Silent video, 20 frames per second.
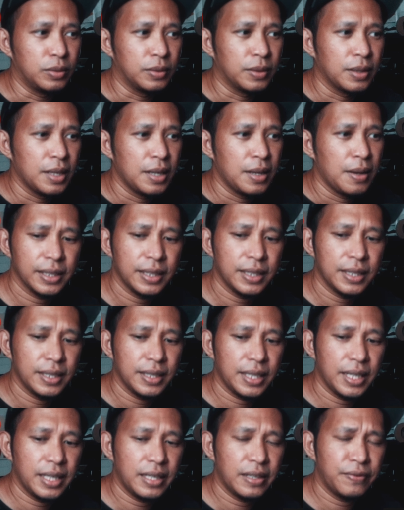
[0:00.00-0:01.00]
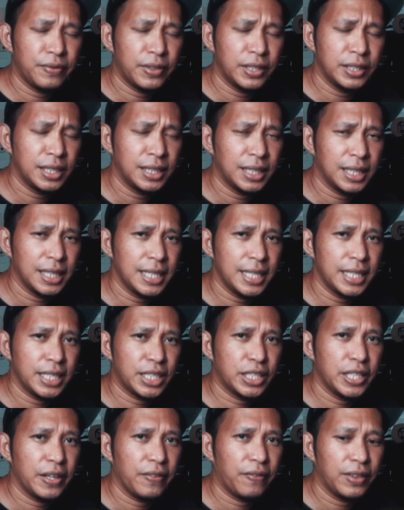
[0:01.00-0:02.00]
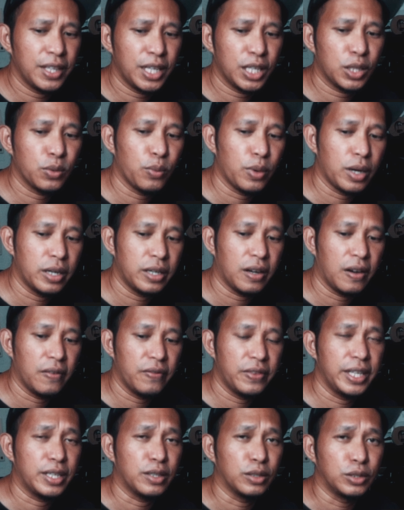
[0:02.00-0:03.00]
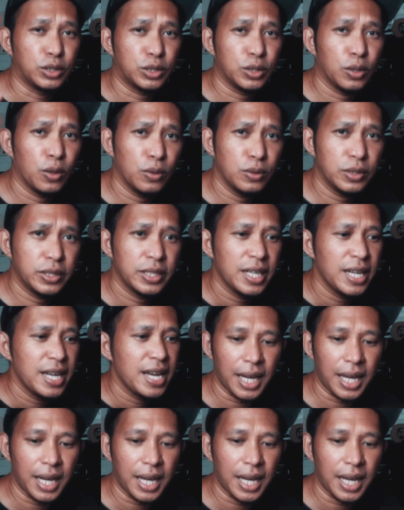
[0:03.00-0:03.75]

But inadvertently, she flicked one of the controls,